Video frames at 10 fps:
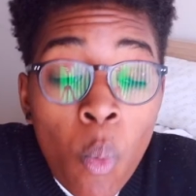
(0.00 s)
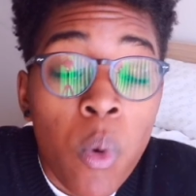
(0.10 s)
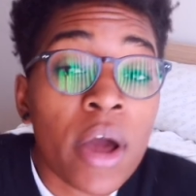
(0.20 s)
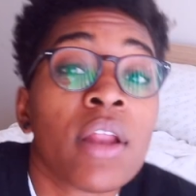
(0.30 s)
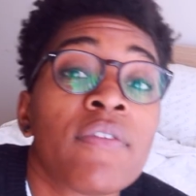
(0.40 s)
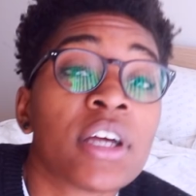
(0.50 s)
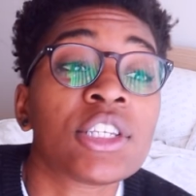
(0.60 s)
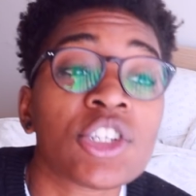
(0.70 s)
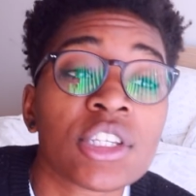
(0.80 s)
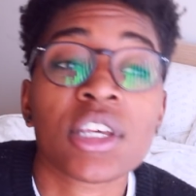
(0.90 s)
one of
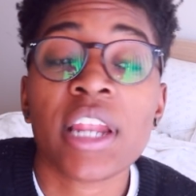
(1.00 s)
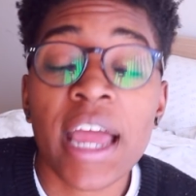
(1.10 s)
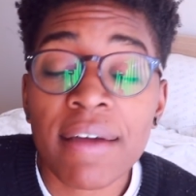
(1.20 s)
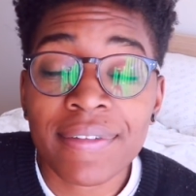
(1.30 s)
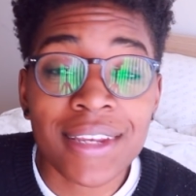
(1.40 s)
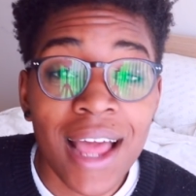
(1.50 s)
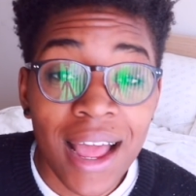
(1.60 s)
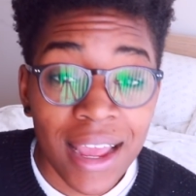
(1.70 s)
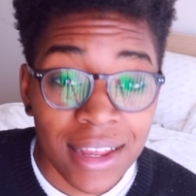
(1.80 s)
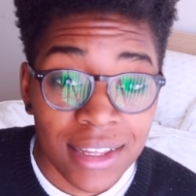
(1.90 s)
us is just gonna have to
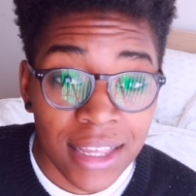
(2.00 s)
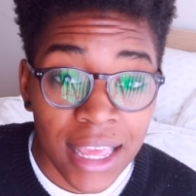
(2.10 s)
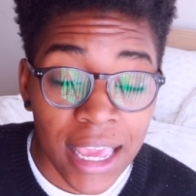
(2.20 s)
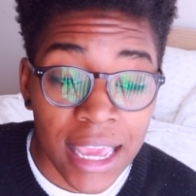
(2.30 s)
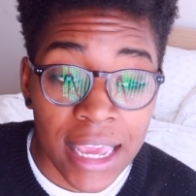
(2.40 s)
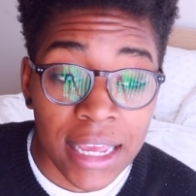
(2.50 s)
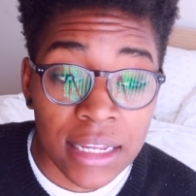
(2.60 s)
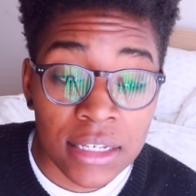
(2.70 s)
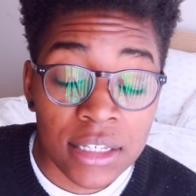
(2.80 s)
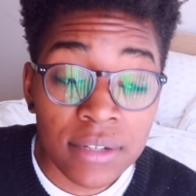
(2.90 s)
die.
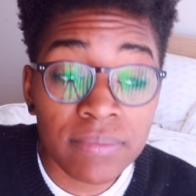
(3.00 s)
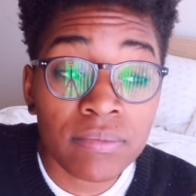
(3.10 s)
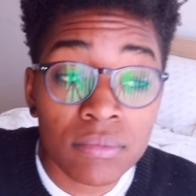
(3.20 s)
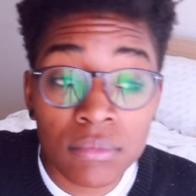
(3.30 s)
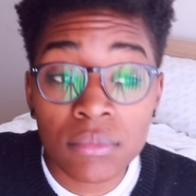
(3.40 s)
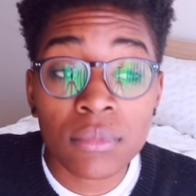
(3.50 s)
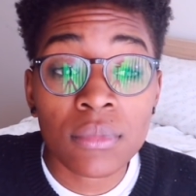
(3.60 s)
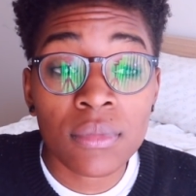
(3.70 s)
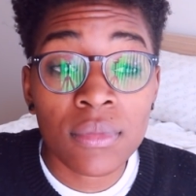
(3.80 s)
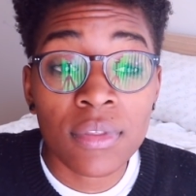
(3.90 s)
And
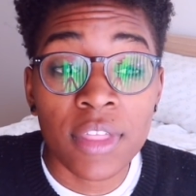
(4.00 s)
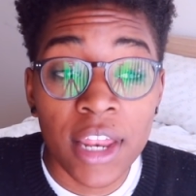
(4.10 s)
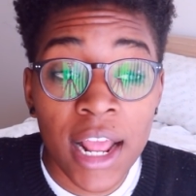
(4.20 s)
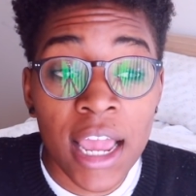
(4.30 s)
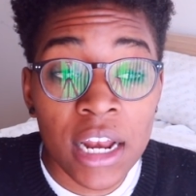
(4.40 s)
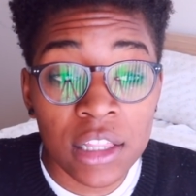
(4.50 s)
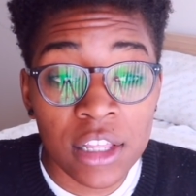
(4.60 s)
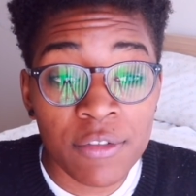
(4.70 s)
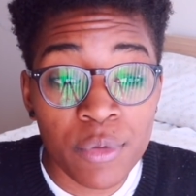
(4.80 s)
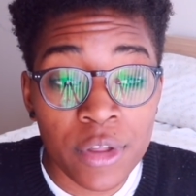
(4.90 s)
then I gotta
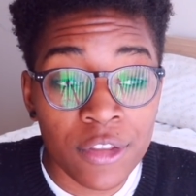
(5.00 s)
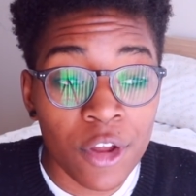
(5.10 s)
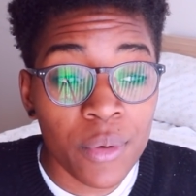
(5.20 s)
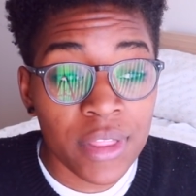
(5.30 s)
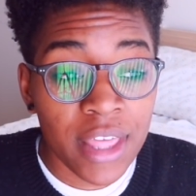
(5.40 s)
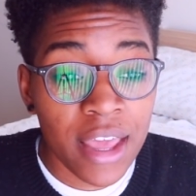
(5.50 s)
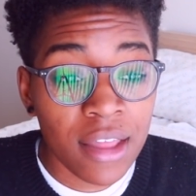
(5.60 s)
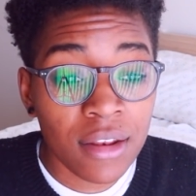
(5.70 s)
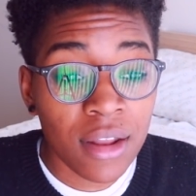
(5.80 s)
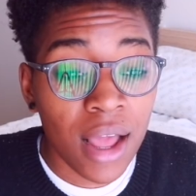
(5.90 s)
live with knowing
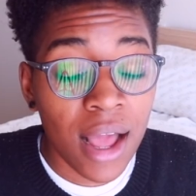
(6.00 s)
that